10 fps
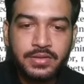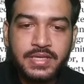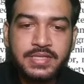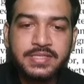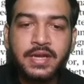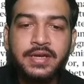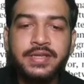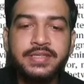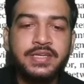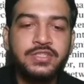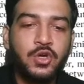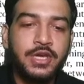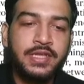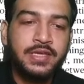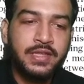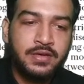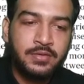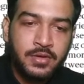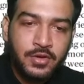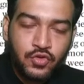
these countries are joining the